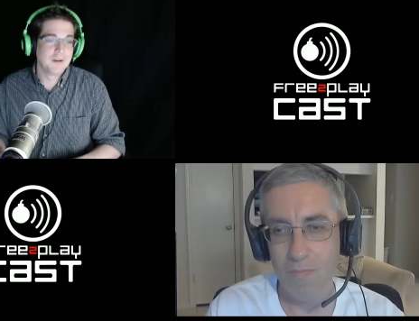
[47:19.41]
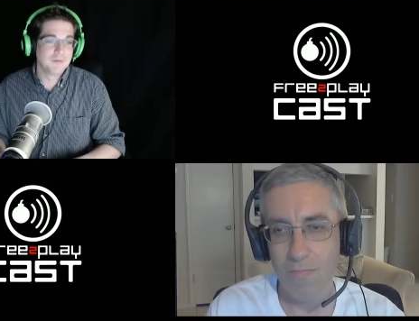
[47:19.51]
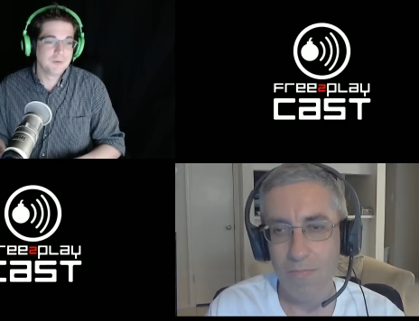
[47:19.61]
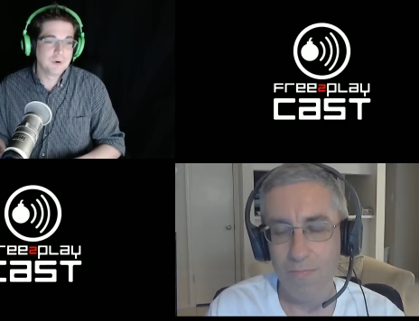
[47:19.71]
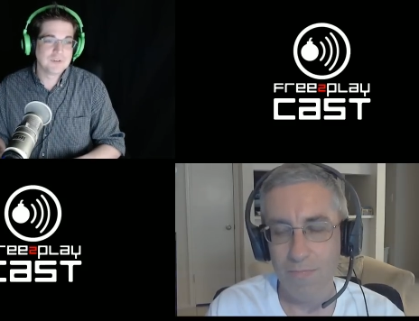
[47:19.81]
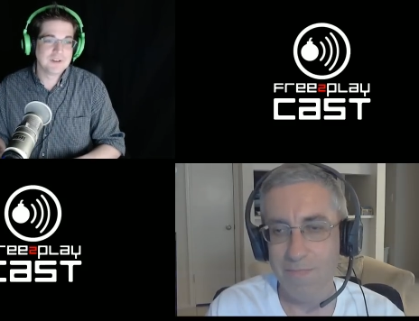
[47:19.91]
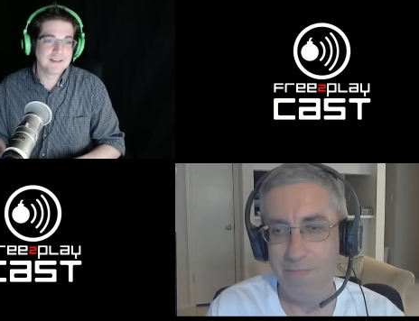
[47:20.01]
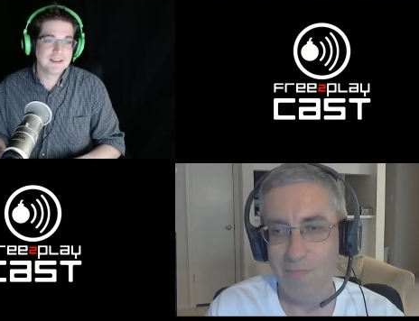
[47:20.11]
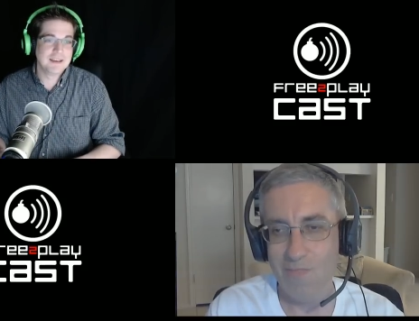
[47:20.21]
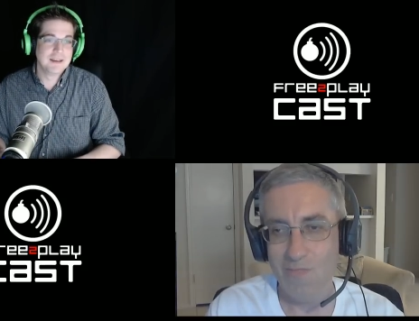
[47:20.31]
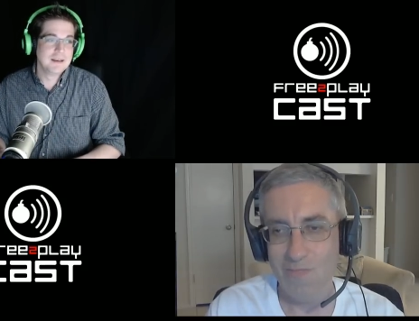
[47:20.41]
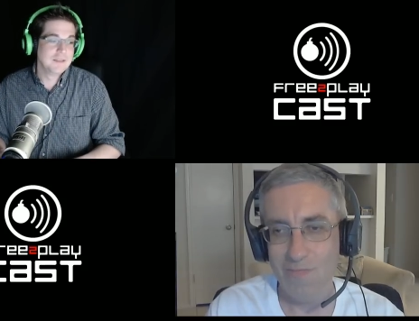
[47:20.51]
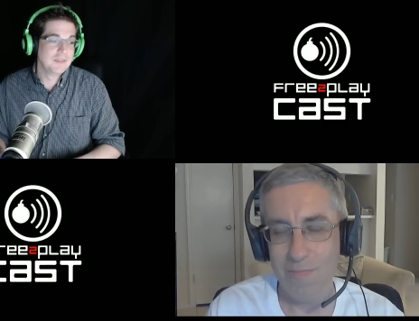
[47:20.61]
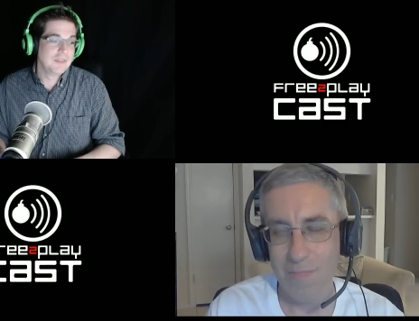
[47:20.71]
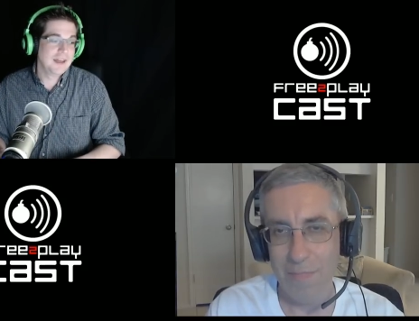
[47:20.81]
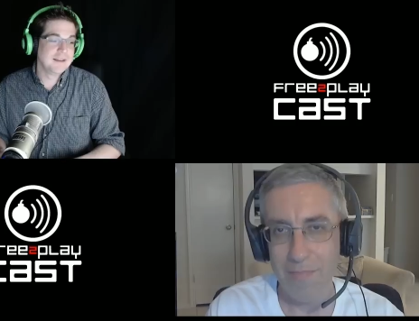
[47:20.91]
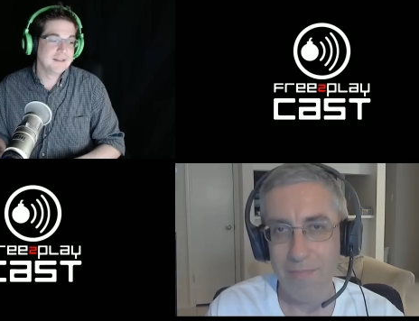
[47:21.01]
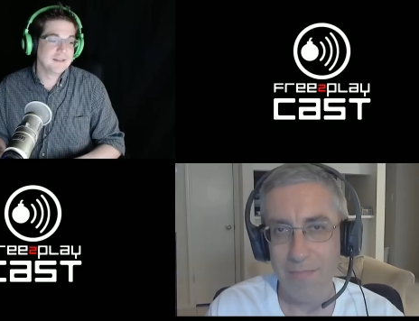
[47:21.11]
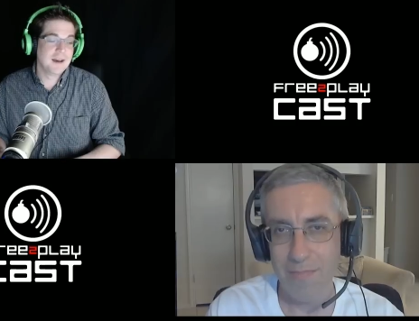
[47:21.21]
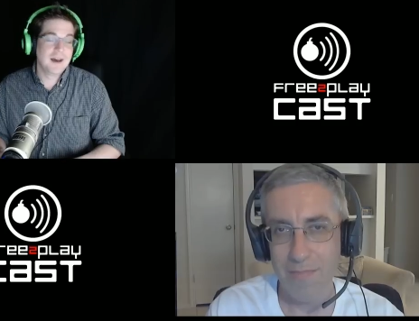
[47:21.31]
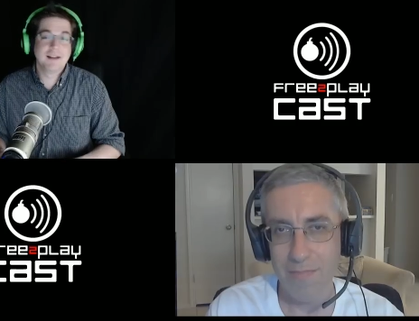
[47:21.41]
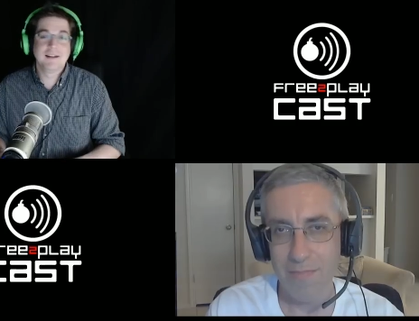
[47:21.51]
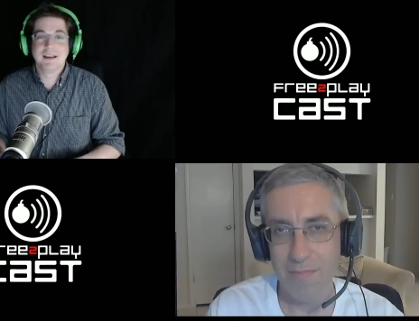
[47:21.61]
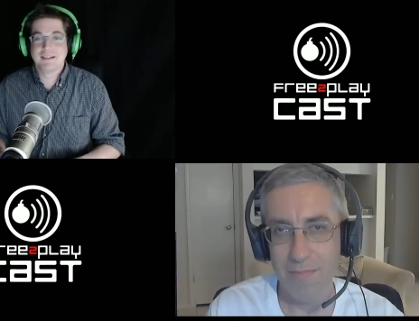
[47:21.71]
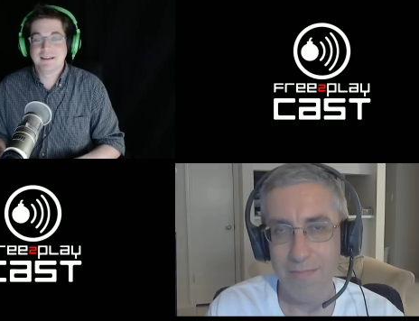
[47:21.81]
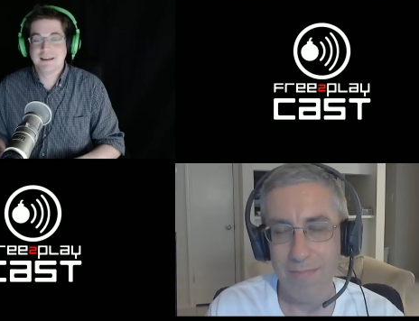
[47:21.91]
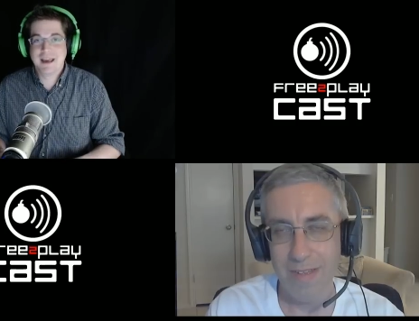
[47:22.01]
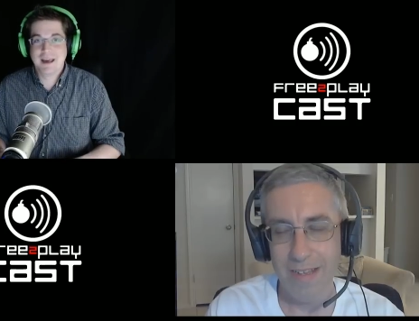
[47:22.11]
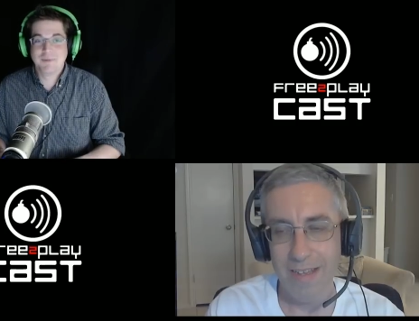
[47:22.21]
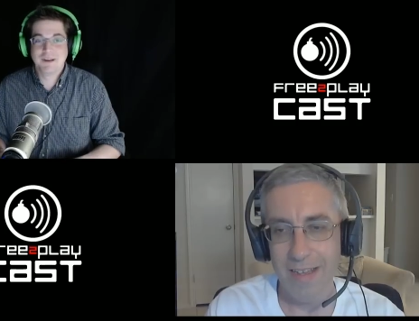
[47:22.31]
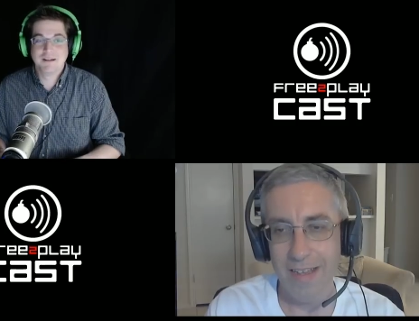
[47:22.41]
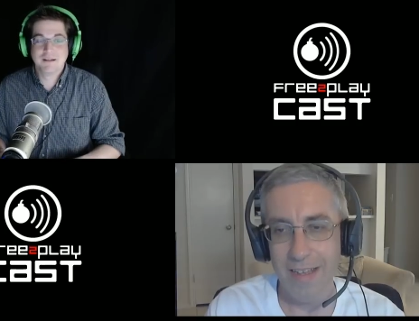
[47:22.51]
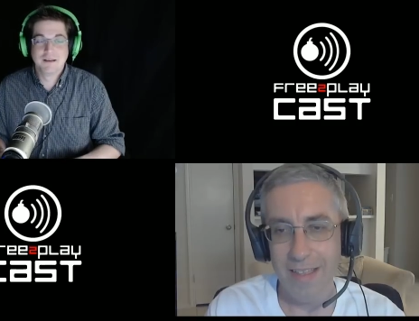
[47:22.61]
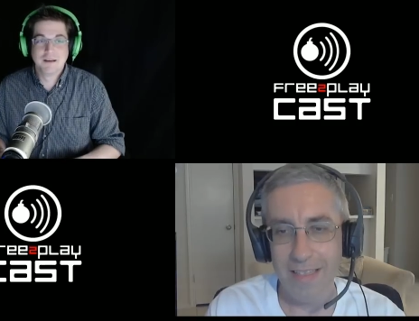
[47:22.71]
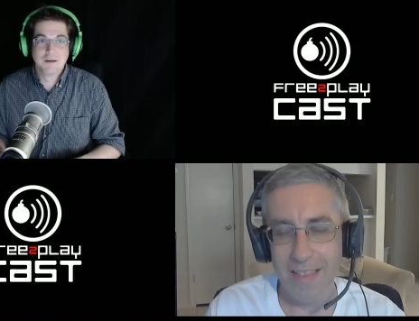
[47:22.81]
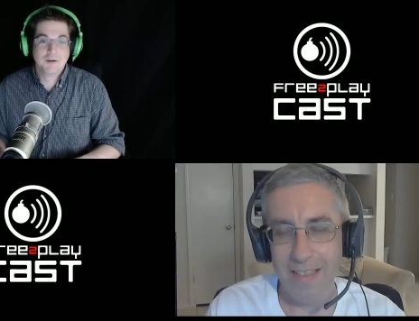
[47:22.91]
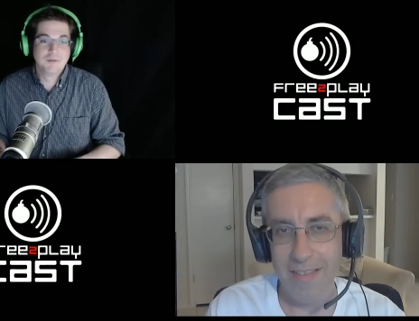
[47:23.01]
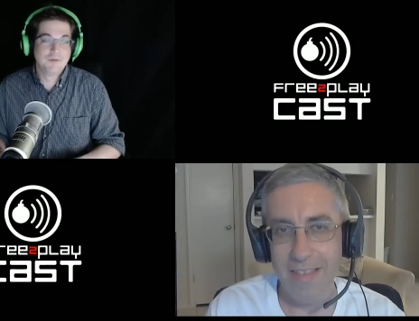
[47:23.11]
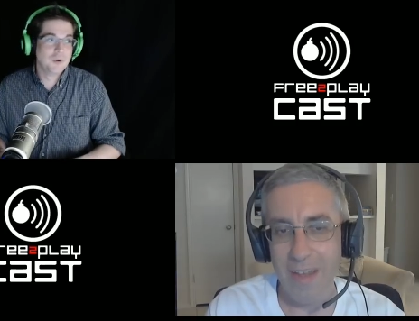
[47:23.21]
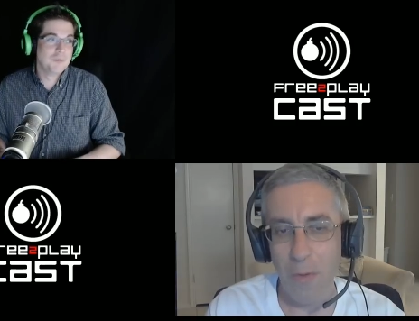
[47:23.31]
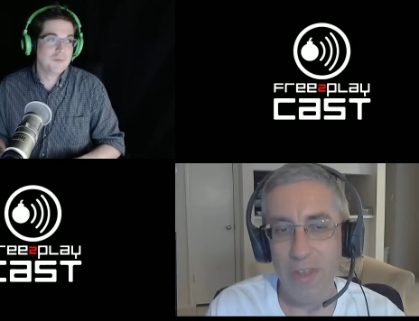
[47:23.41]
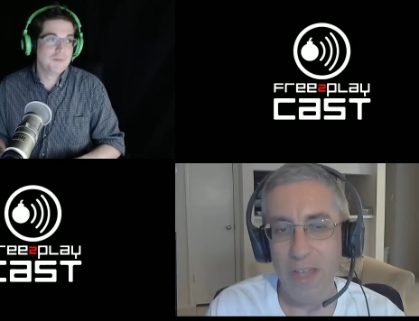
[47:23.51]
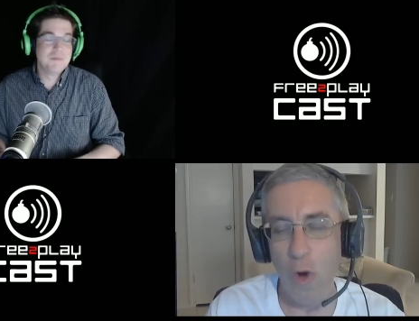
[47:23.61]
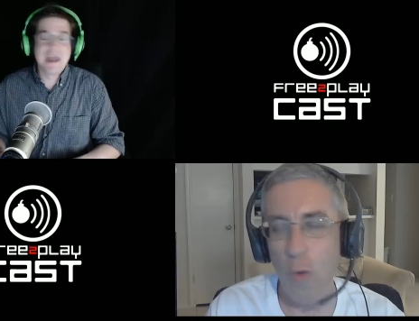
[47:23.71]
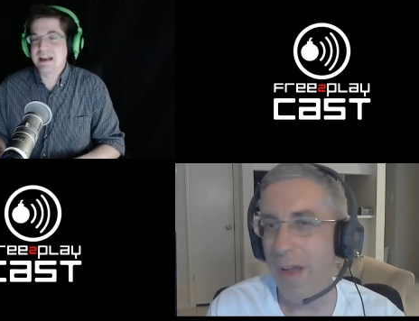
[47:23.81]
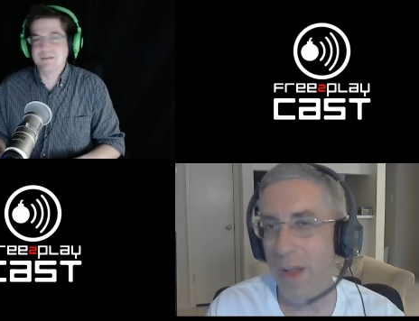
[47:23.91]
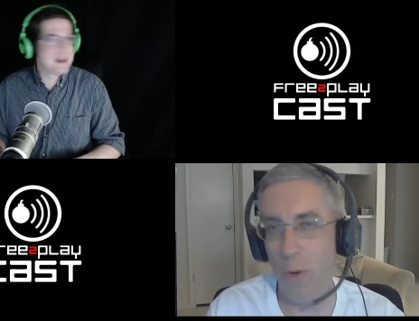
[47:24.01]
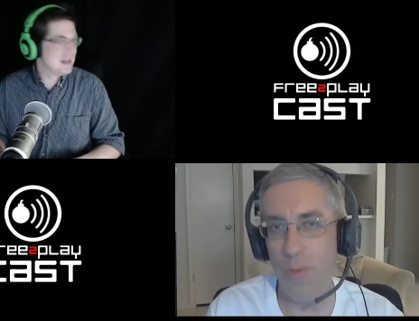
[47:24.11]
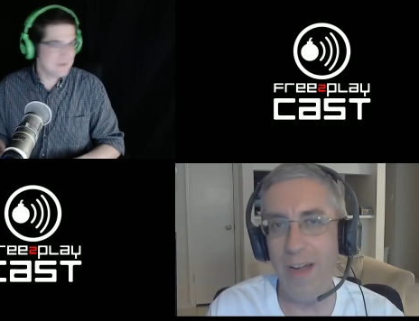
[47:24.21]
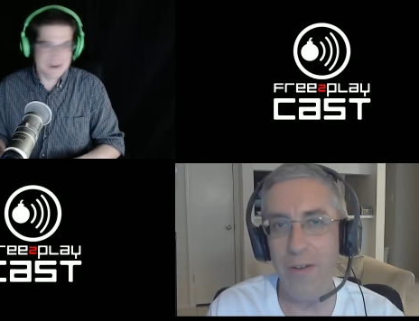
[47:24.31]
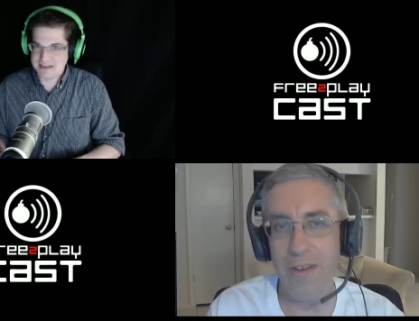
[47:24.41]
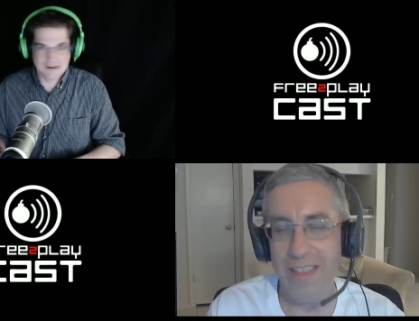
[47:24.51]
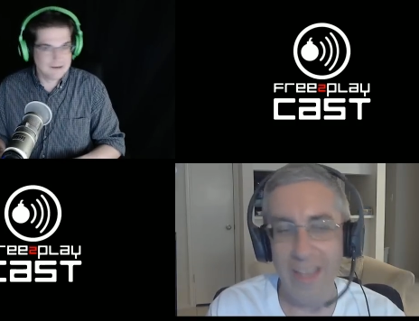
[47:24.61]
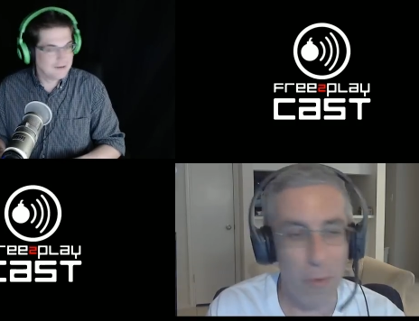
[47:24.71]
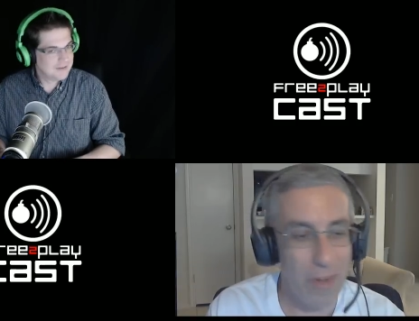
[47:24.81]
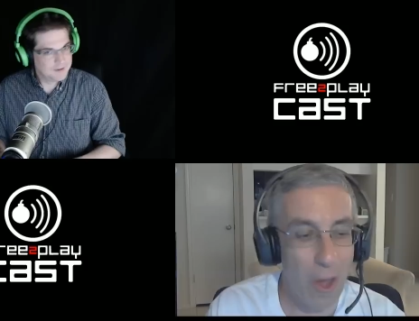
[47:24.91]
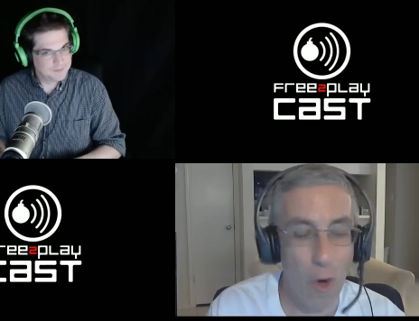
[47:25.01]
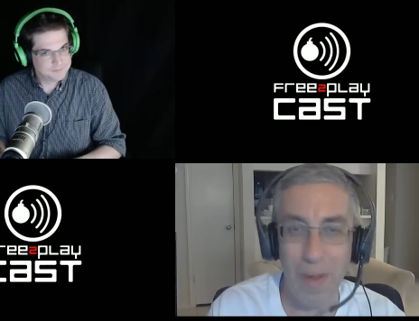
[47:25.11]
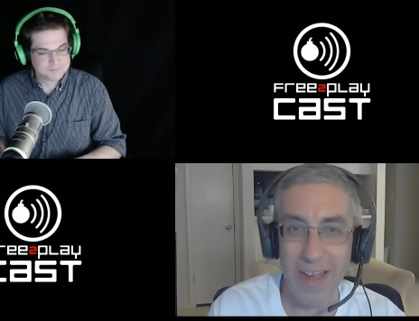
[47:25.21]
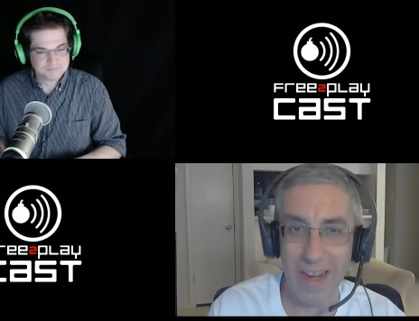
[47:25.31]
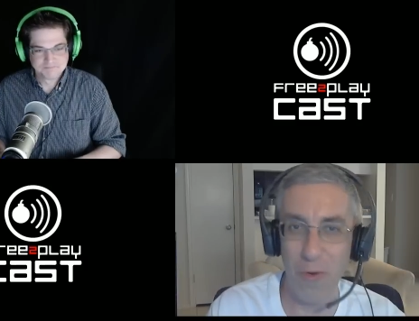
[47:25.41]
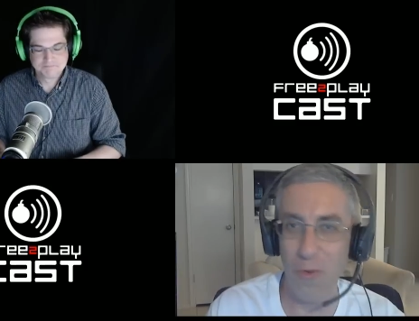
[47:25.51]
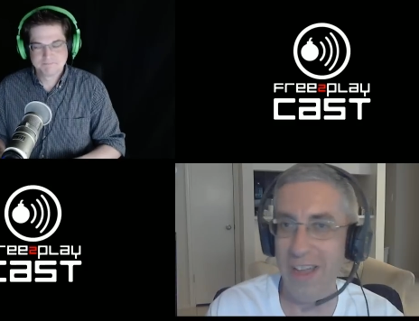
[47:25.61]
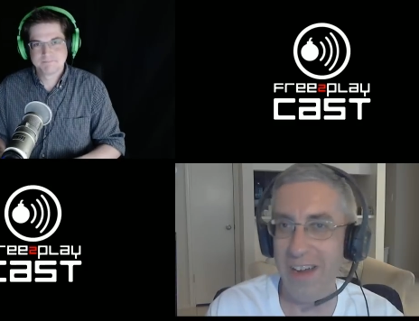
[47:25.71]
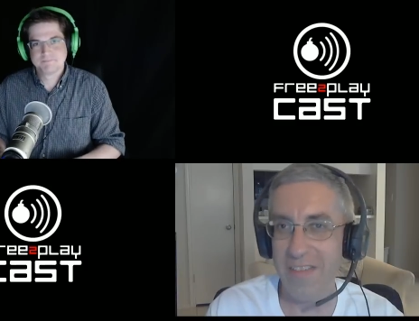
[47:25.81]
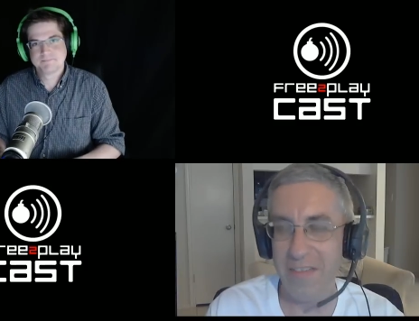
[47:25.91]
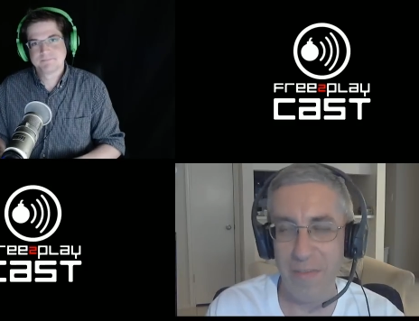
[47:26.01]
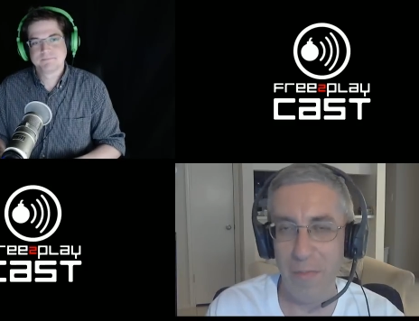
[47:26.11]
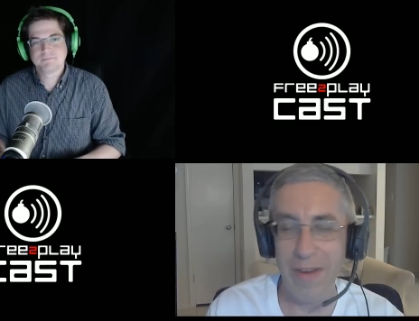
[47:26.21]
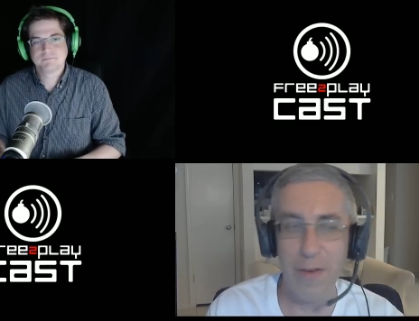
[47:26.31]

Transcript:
Speaker 1: unfortunately, that is unlikely to happen
Speaker 2: for many, many, many, many years. The only hope I could hold out is that someone might